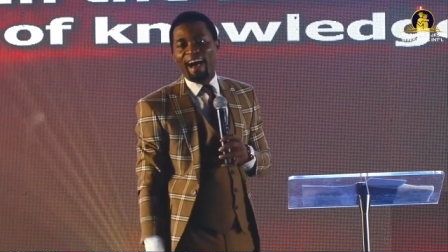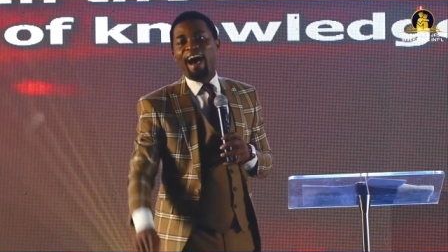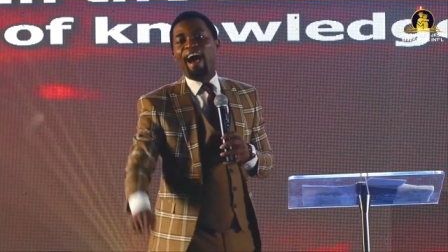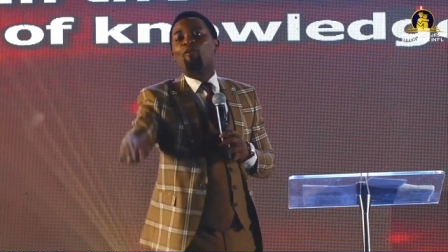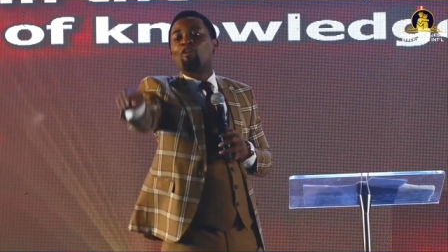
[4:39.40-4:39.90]

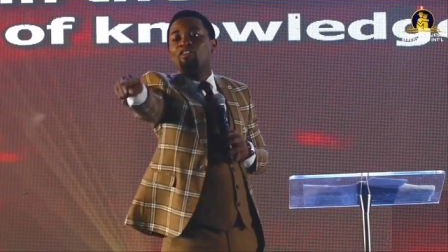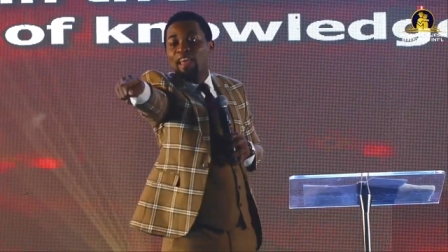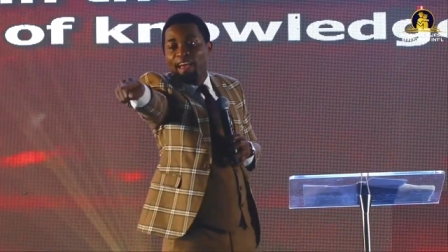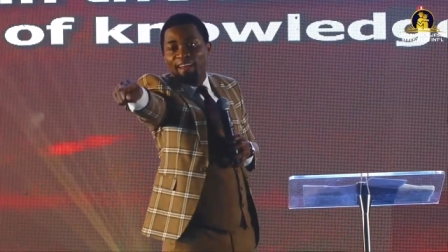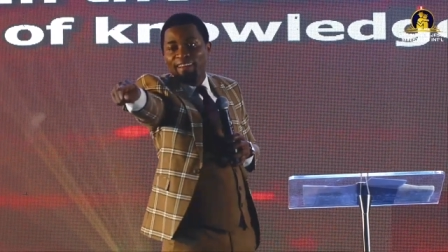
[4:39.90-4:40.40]
I was
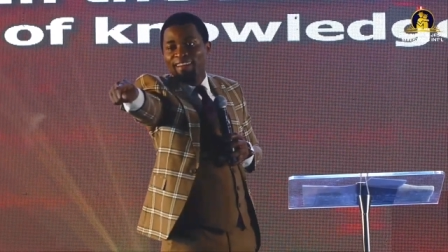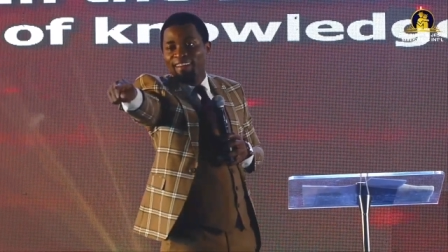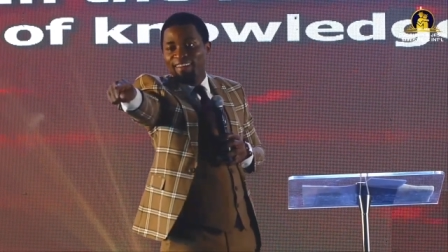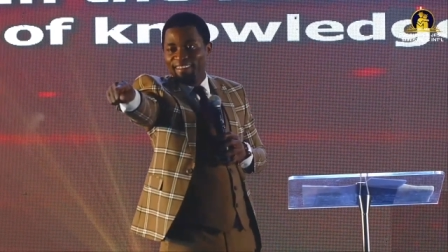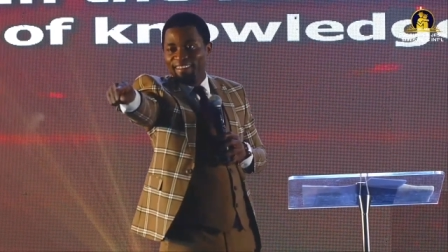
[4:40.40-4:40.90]
there,
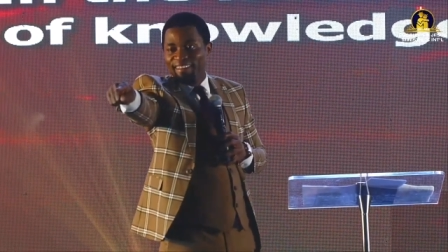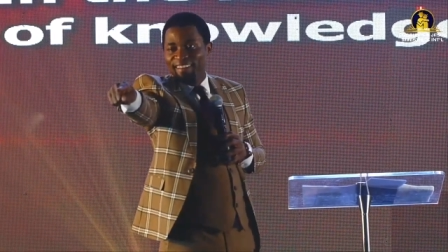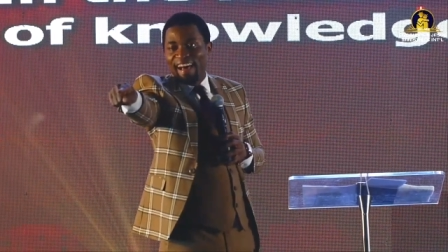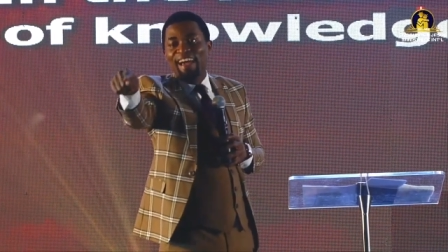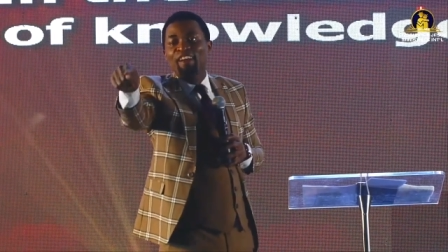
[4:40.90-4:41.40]

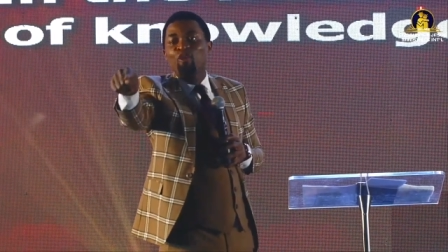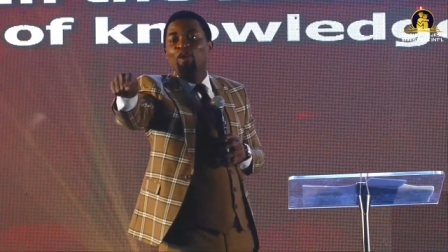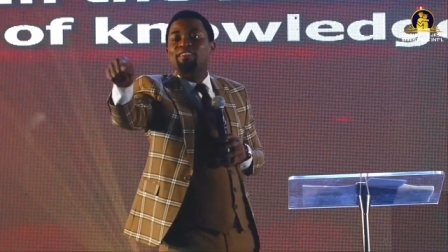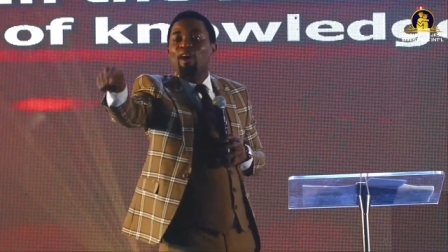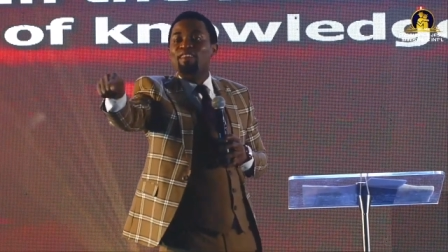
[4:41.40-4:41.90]
and I know a
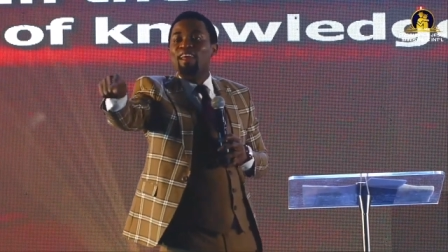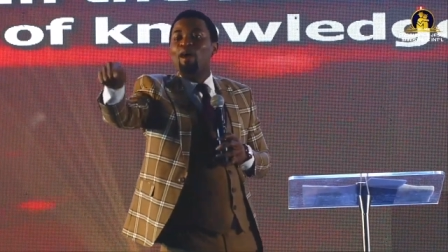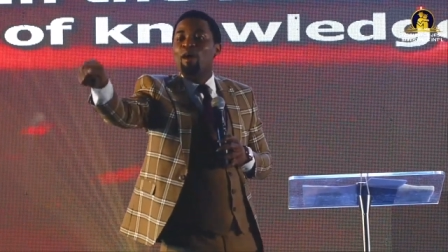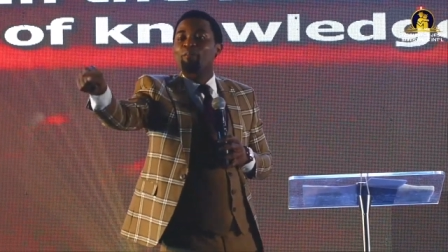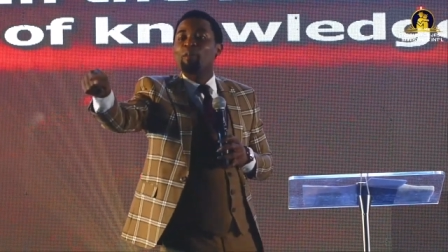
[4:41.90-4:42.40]
thousand
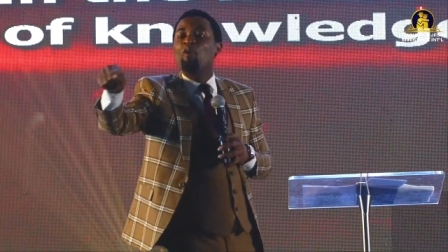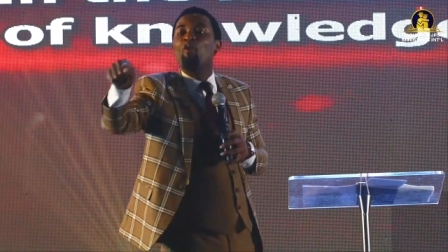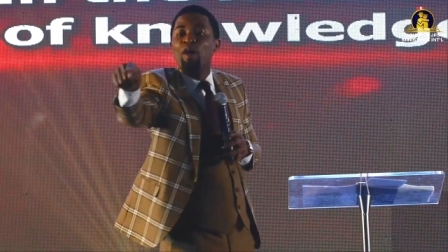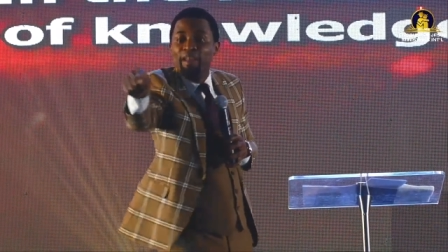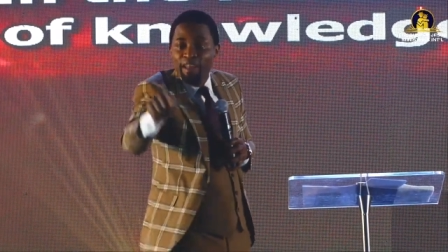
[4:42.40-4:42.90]
and one people
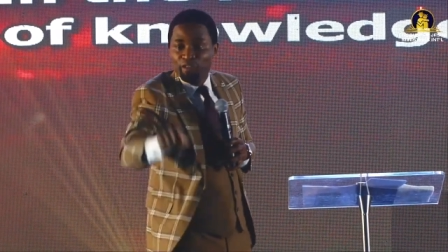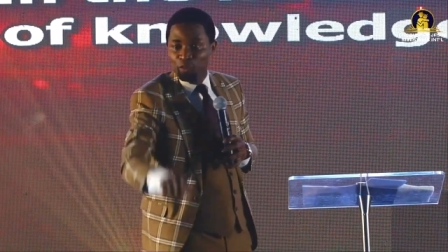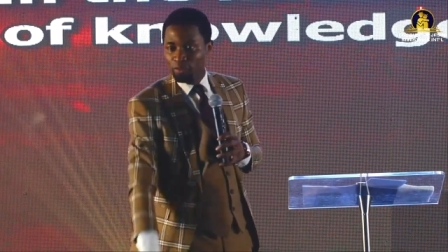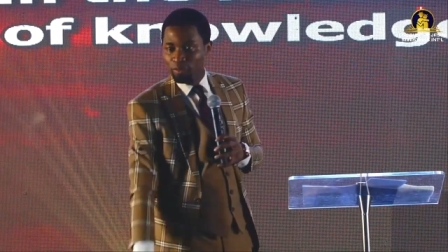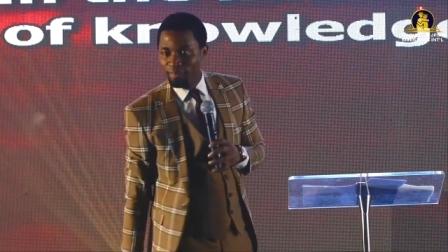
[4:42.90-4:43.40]
who were there
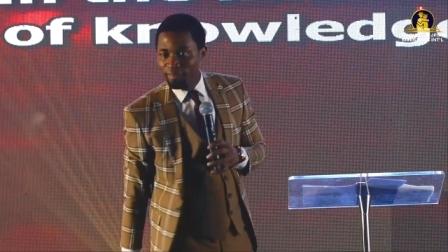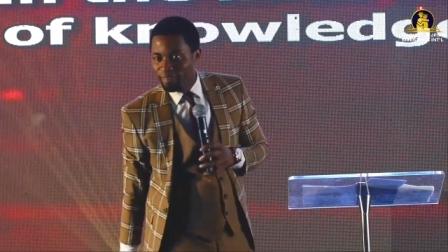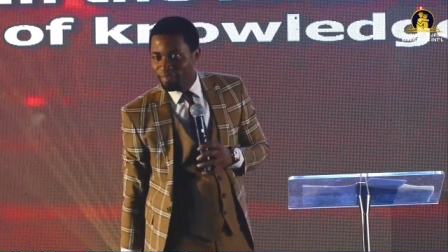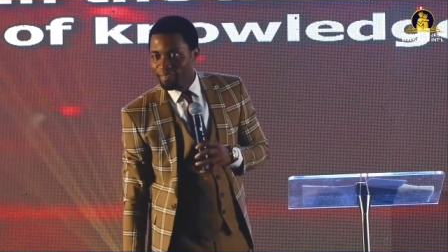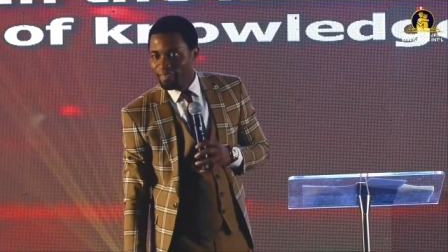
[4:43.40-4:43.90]
too.
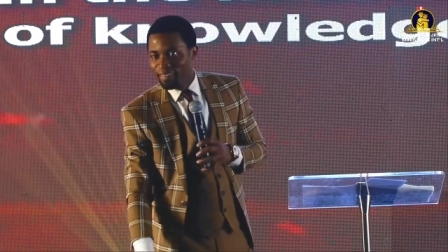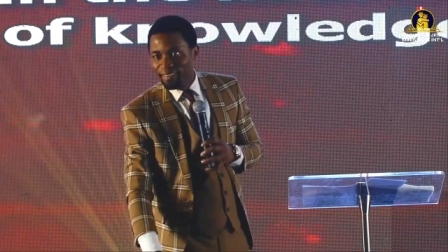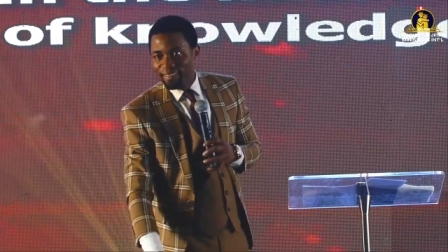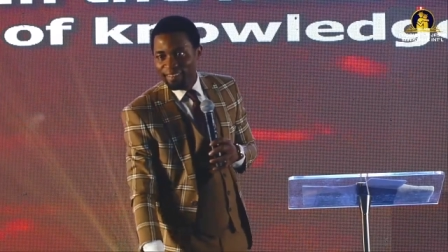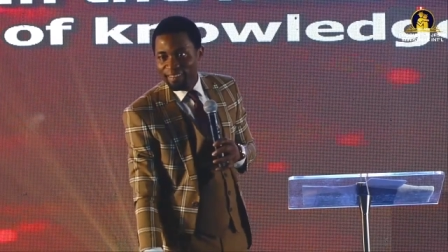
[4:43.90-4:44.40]

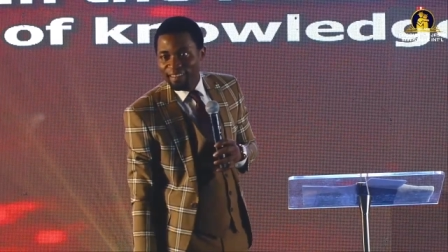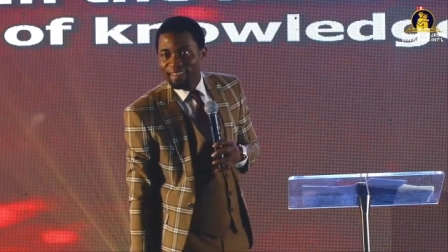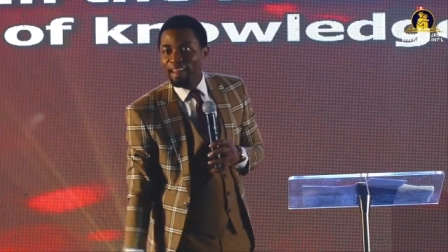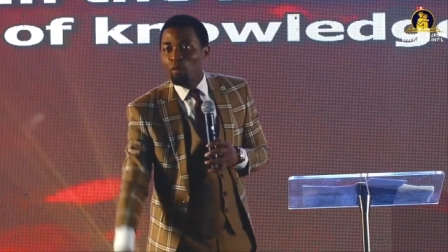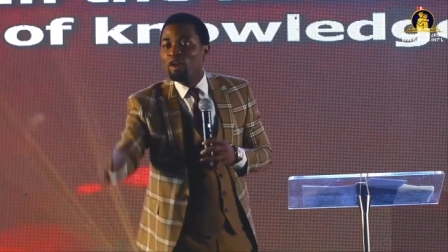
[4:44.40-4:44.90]

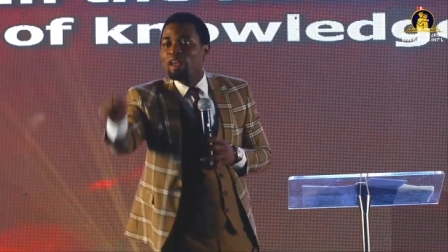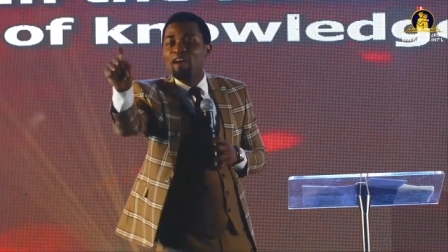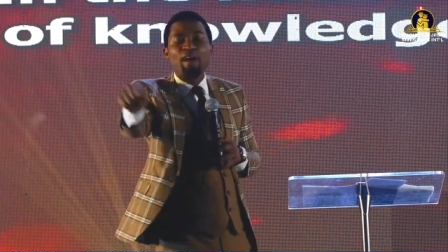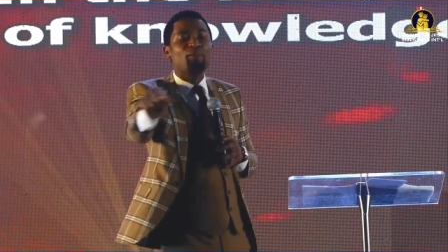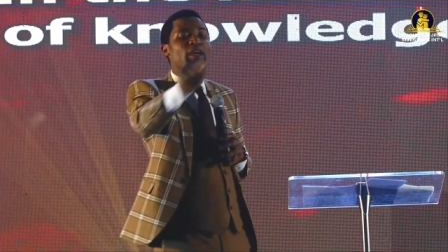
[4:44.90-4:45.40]
There will
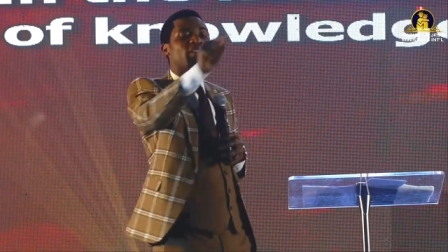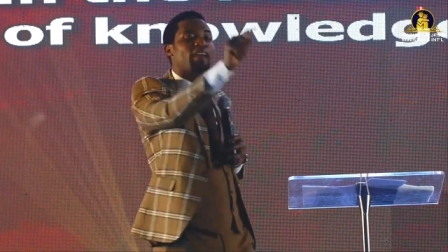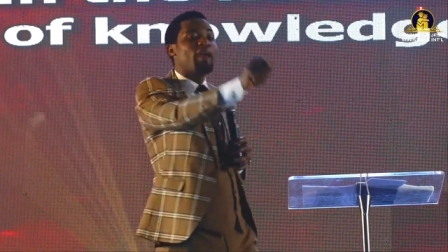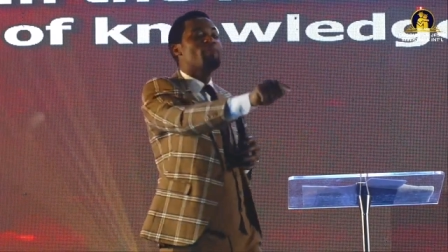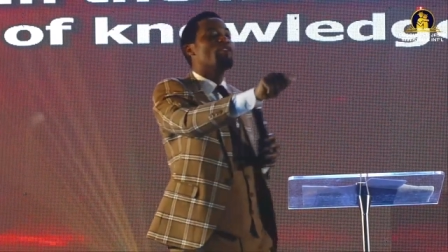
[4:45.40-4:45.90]
never be a
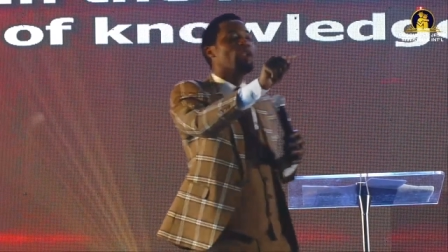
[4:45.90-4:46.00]
time in your